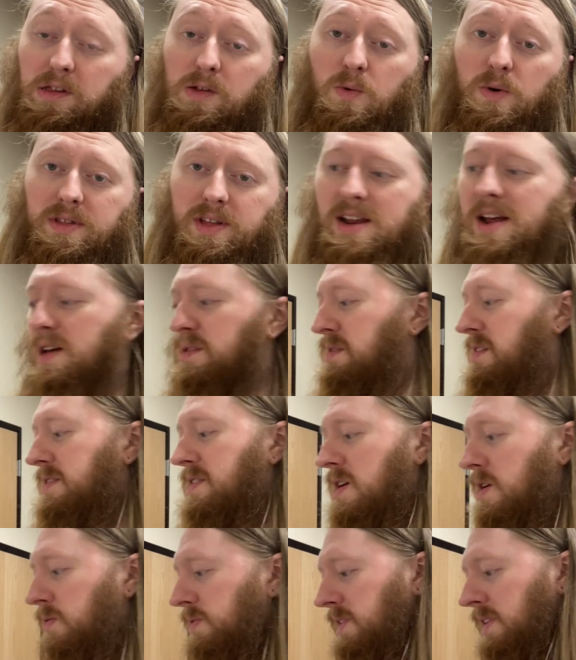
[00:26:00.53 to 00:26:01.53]
is the one that has the
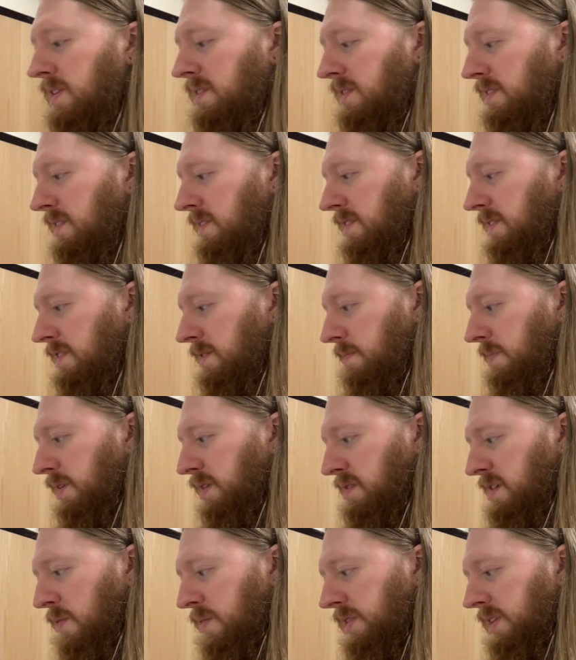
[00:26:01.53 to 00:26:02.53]
note
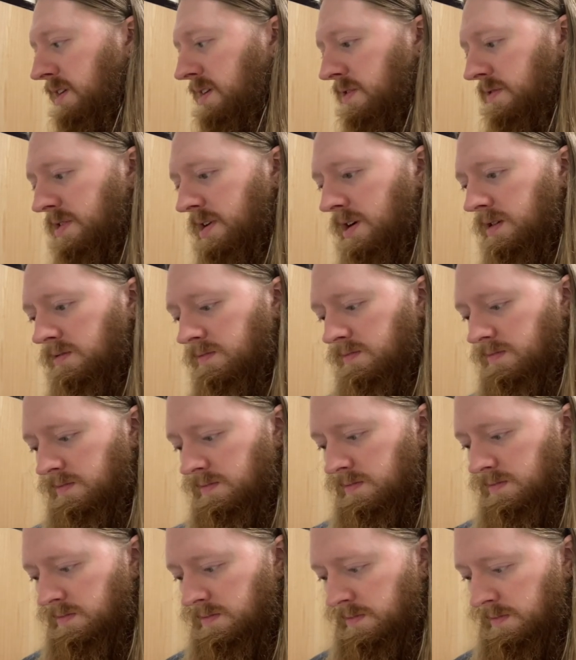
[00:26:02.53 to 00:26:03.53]
because I really don't know.
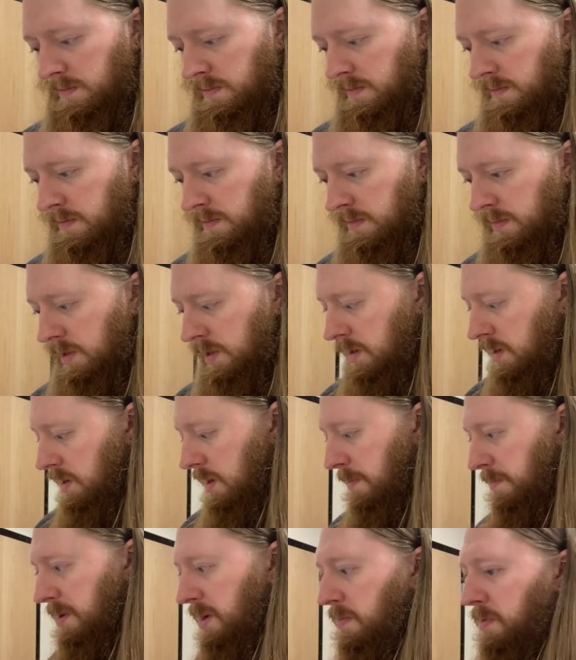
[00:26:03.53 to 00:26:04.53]

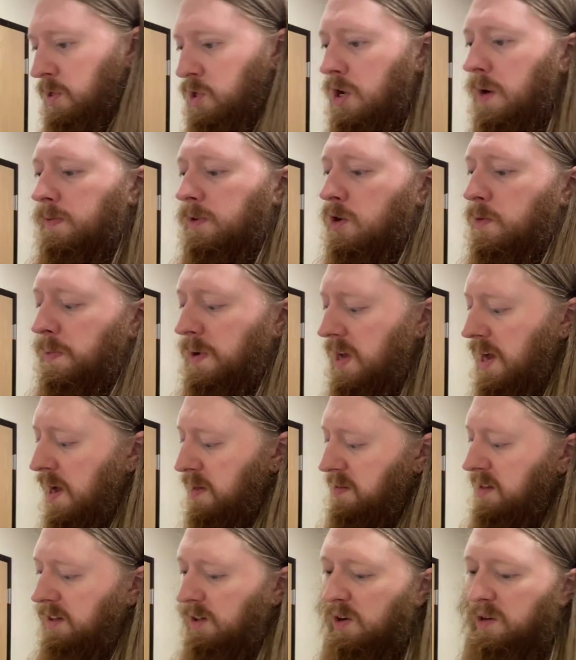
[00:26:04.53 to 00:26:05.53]
But it was shipped
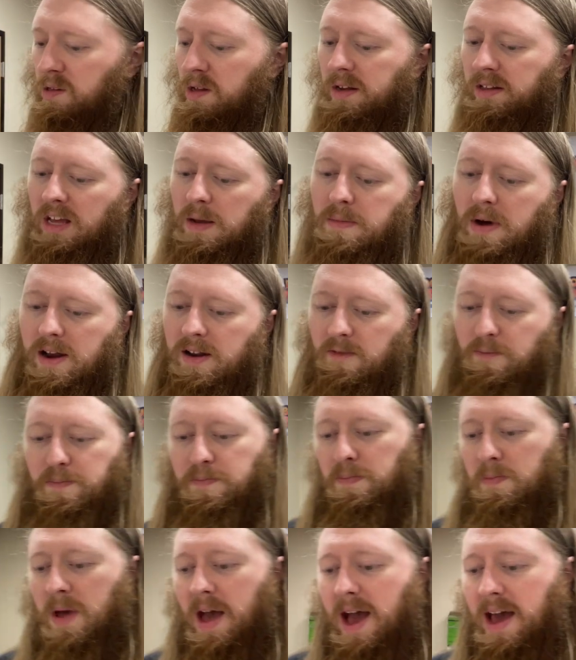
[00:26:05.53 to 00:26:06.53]
UPS. It looks like they might have
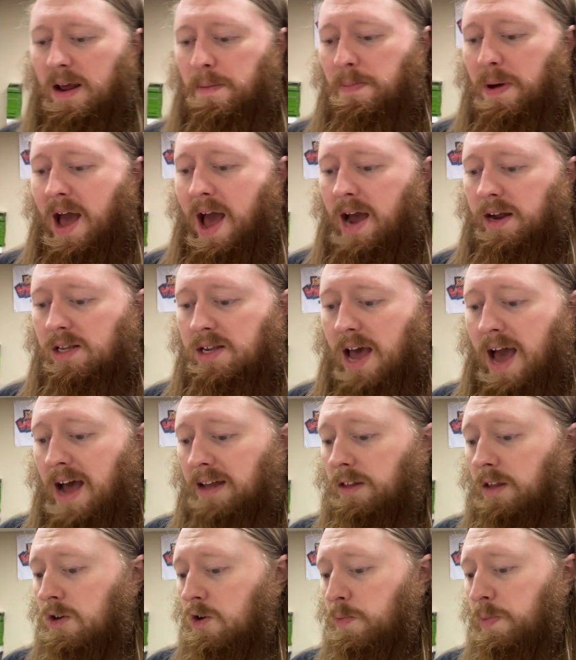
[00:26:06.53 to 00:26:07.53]
had it packed
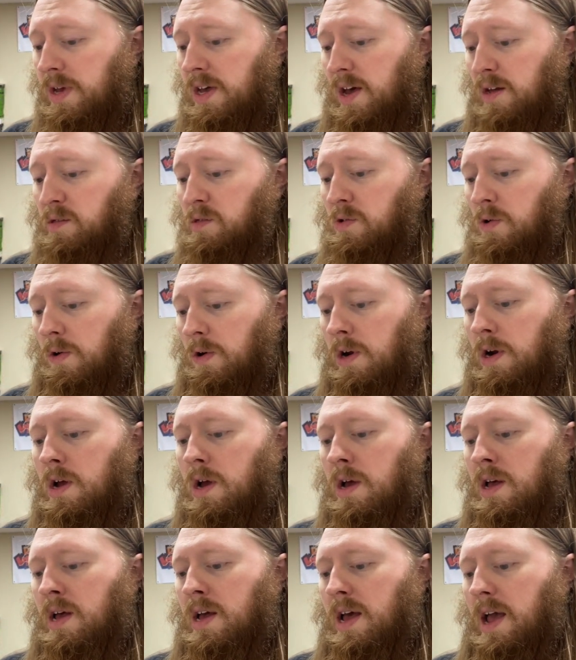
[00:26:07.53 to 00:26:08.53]
at the UPS store.
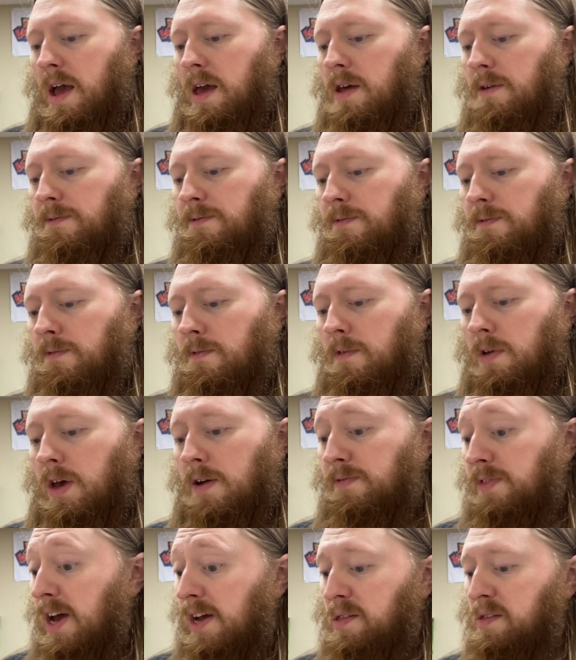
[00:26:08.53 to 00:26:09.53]
And if,
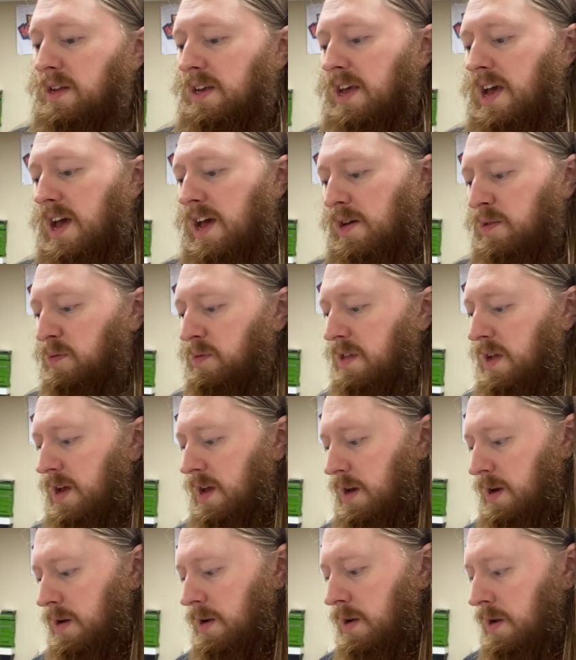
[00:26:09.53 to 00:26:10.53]
if that's the case,
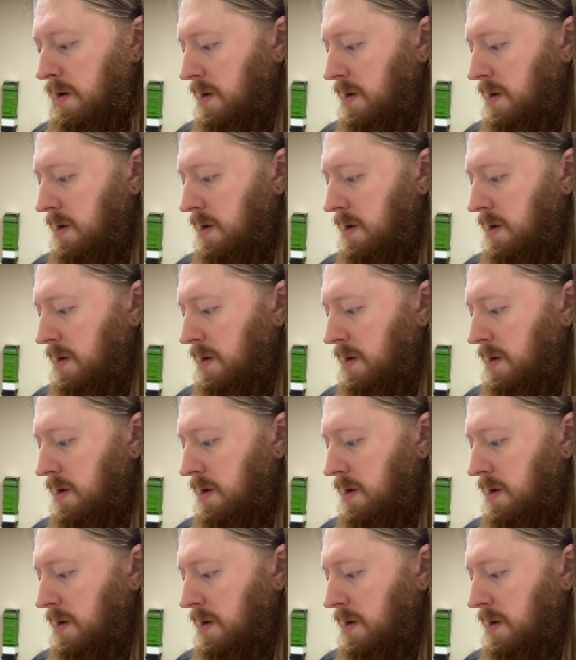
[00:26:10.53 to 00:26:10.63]
then